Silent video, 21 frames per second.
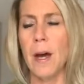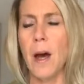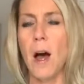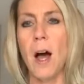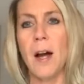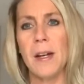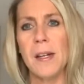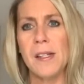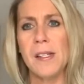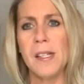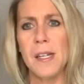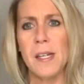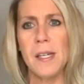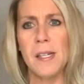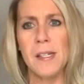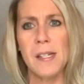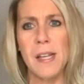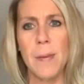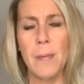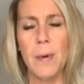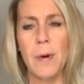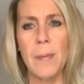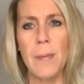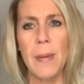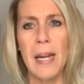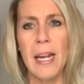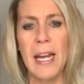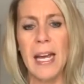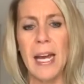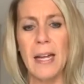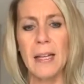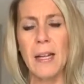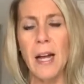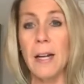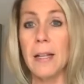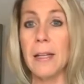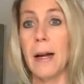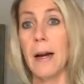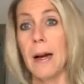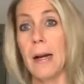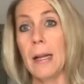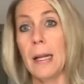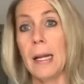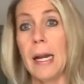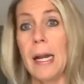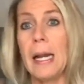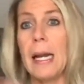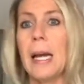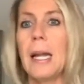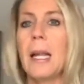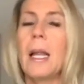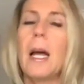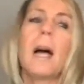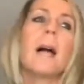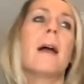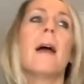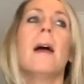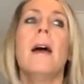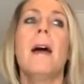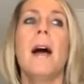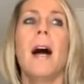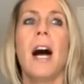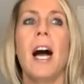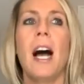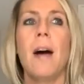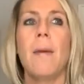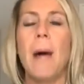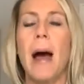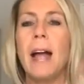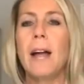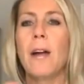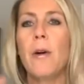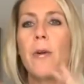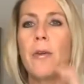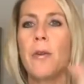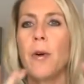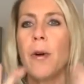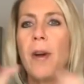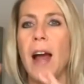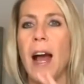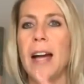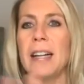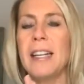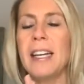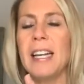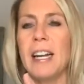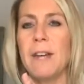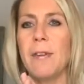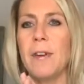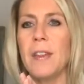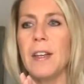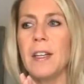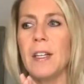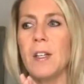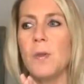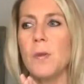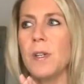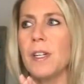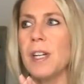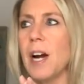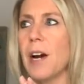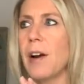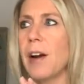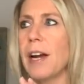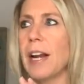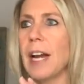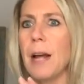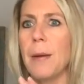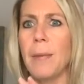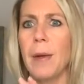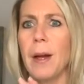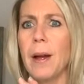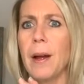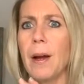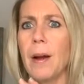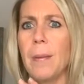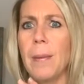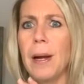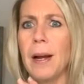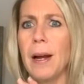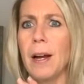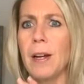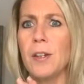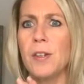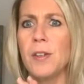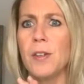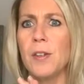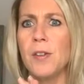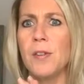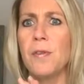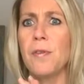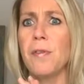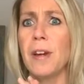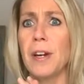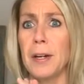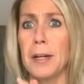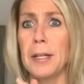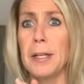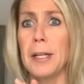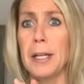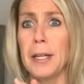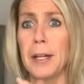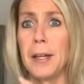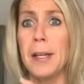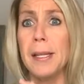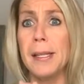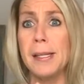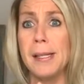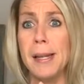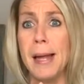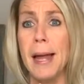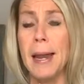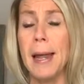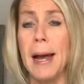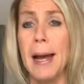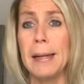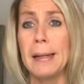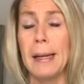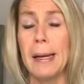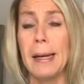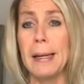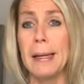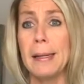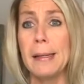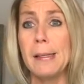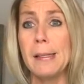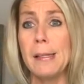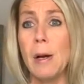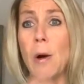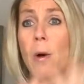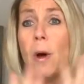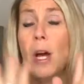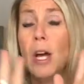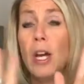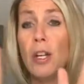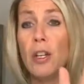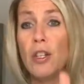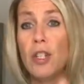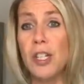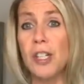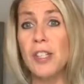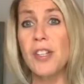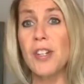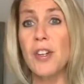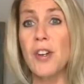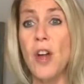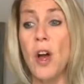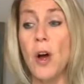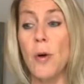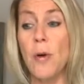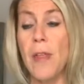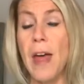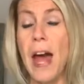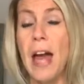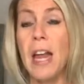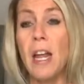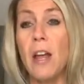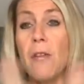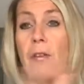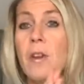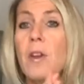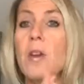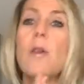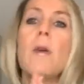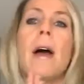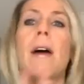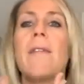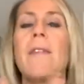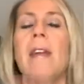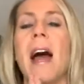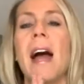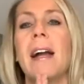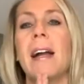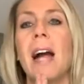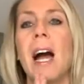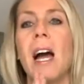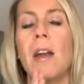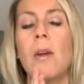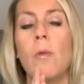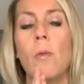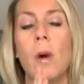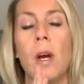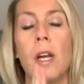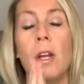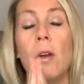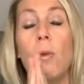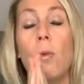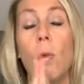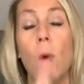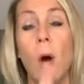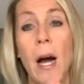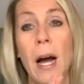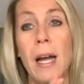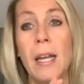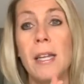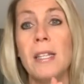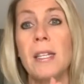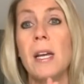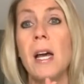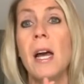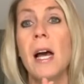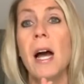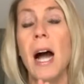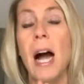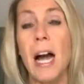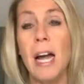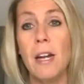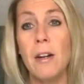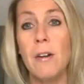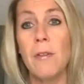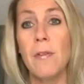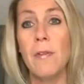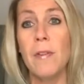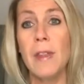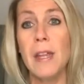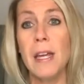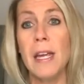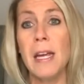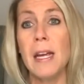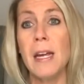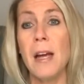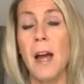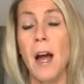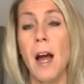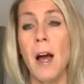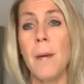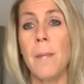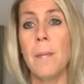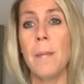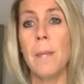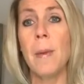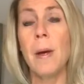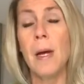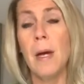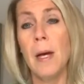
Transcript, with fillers: August to December mini catalog, the holiday catalog. Um, I go through and highlight everything that's retiring, and I'm like, oh my gosh, there's very little that's not highlighted. So just know that. If you have not gotten what you want out of the um,